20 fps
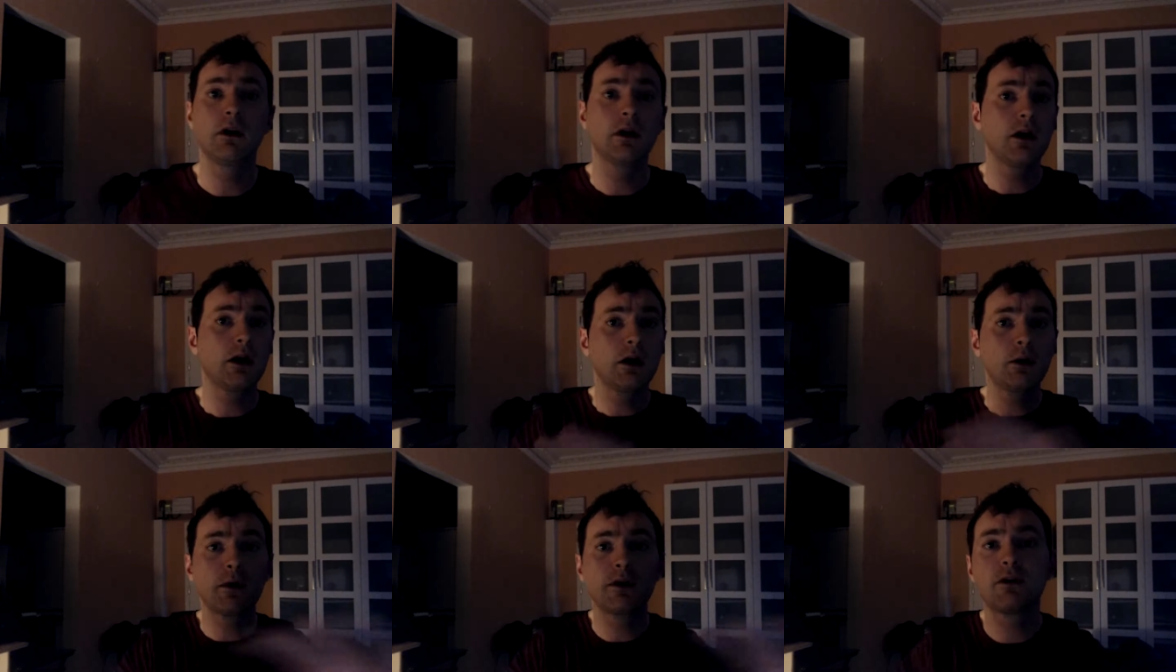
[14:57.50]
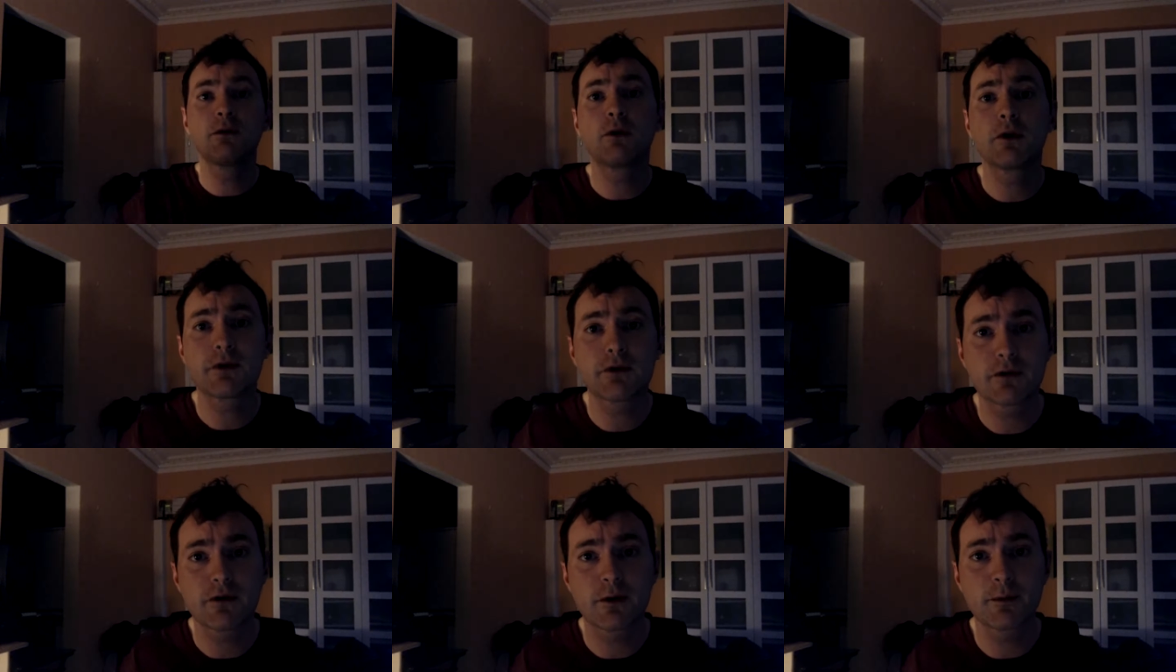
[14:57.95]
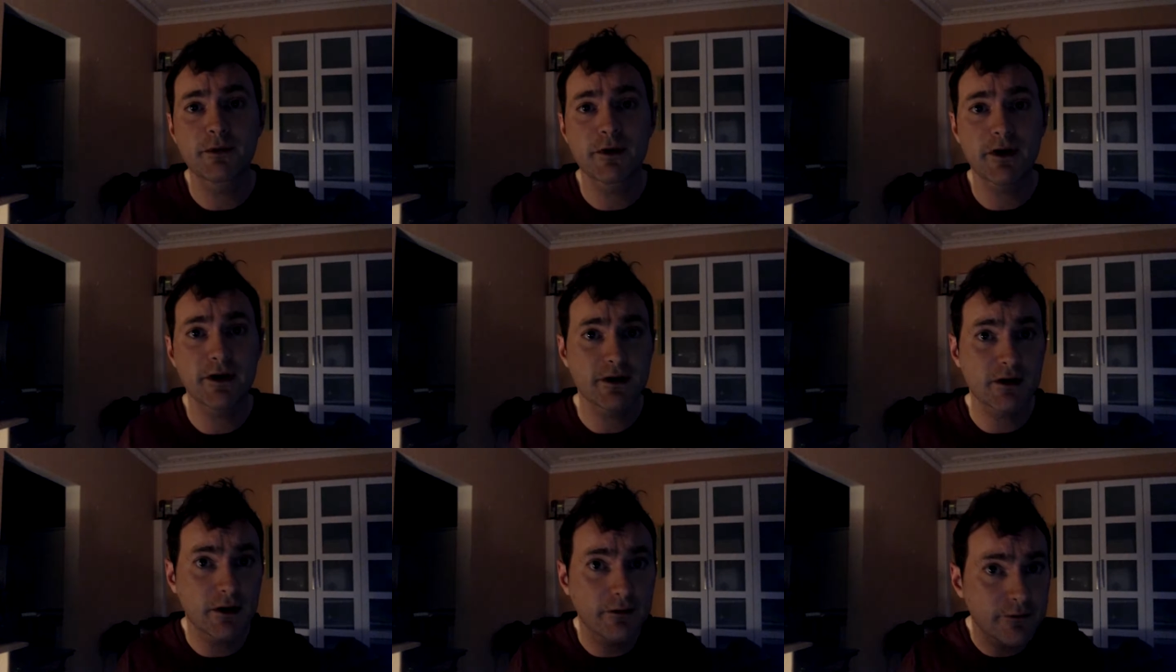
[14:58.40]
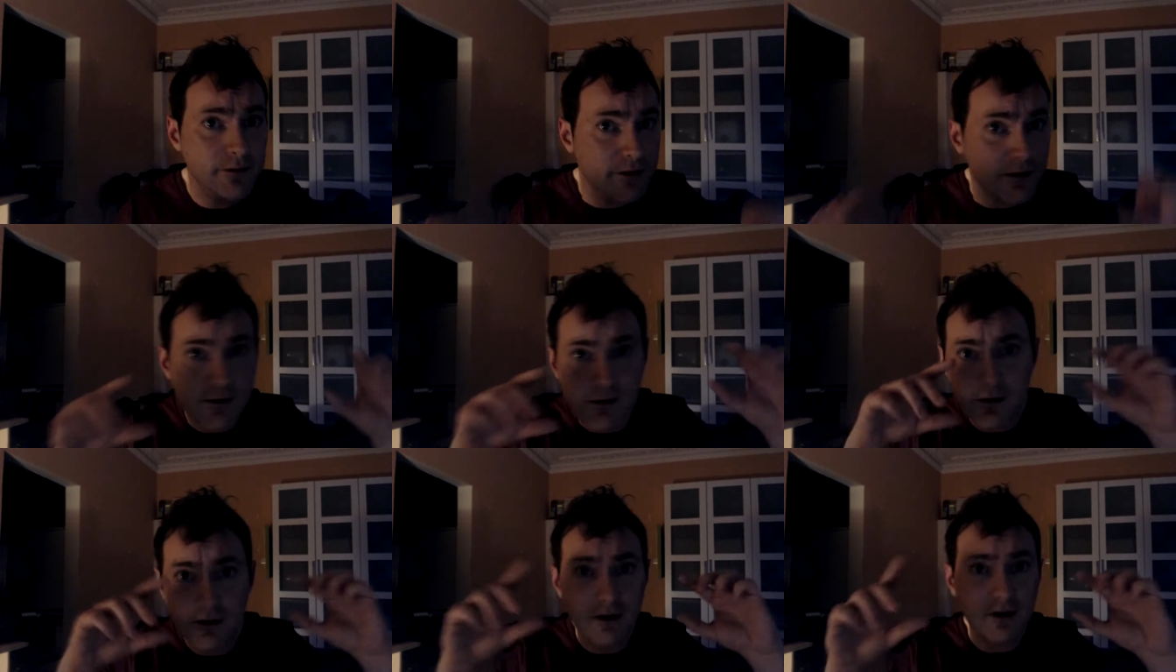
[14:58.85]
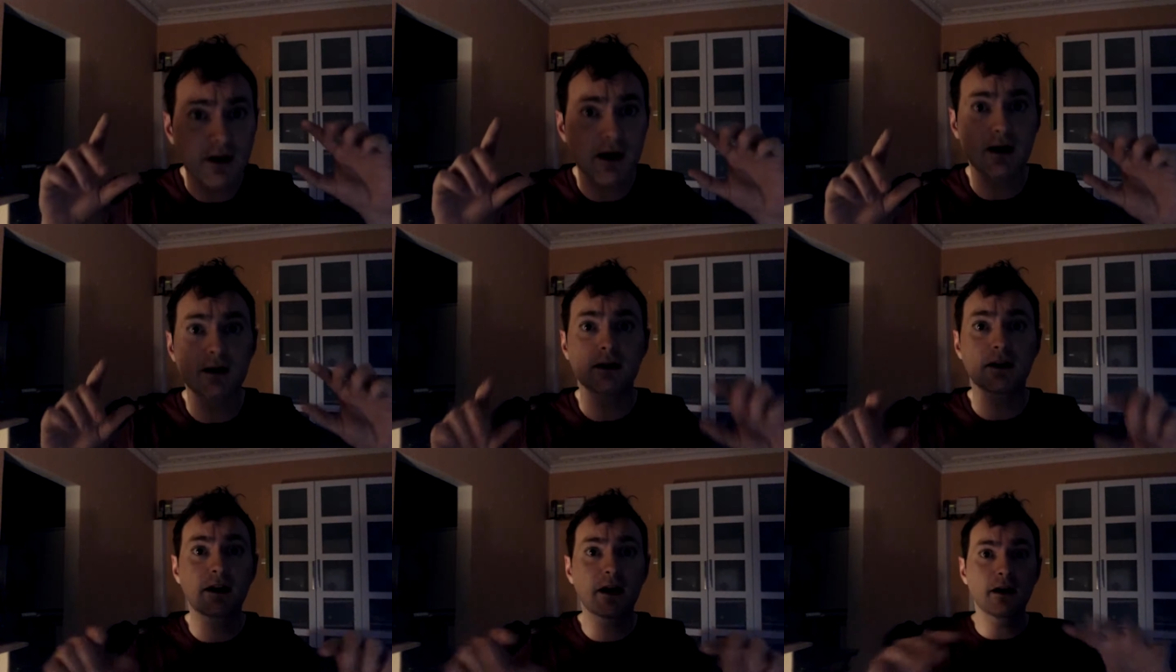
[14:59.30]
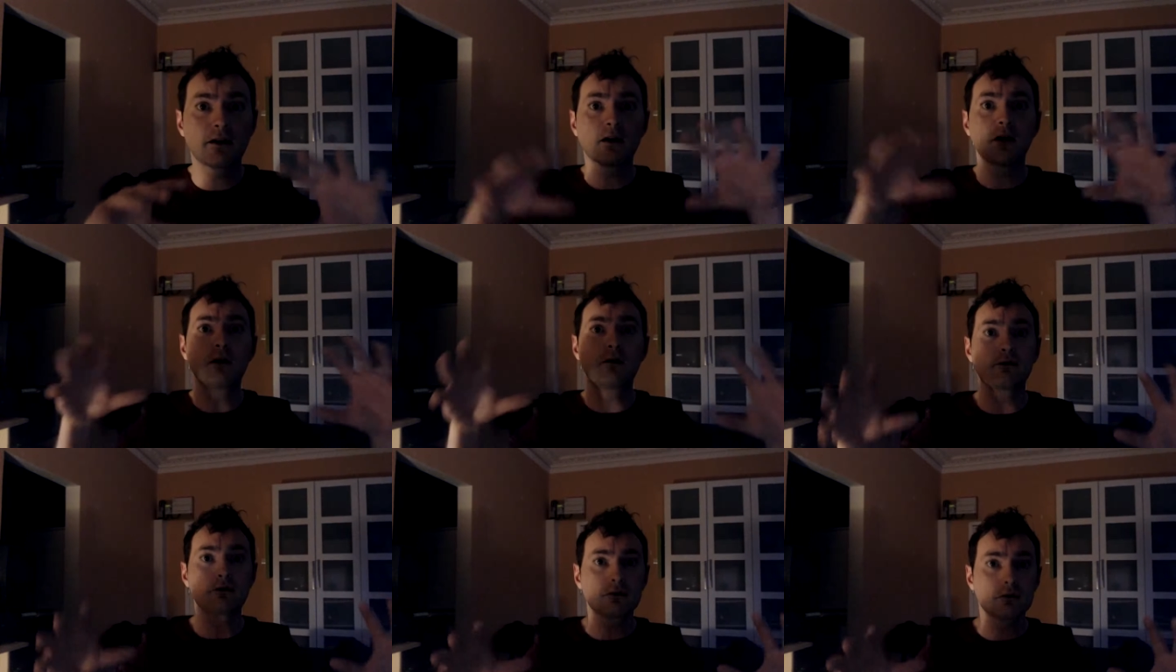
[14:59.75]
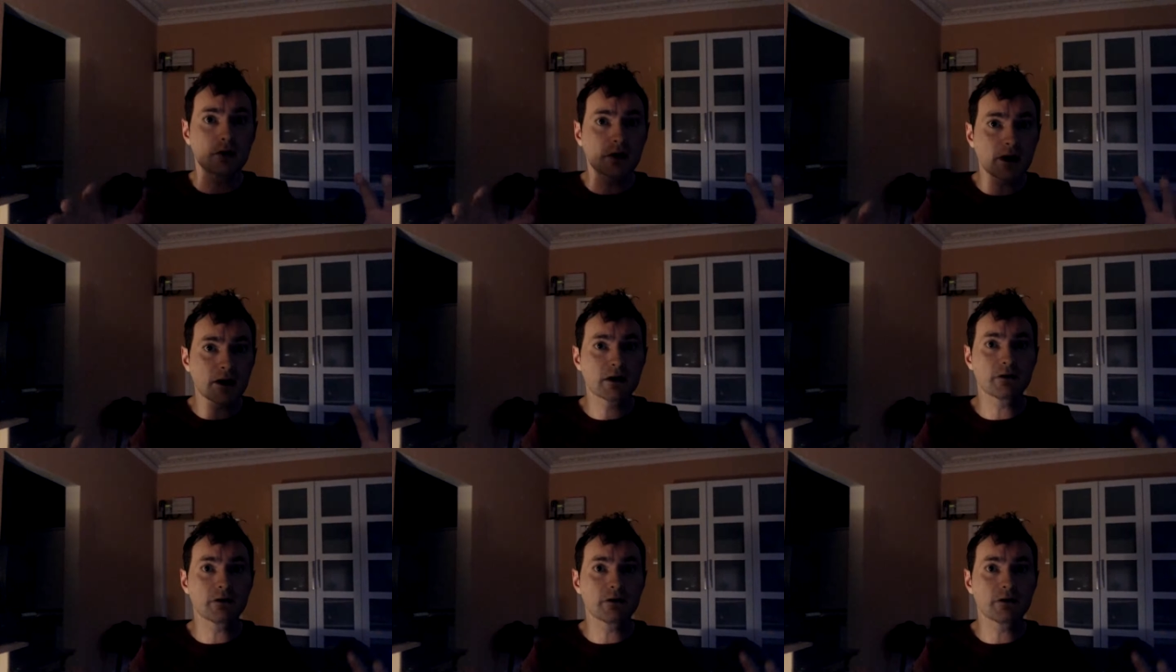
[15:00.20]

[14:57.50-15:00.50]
when you watch all the press conferences, you can kind of get an overall kind of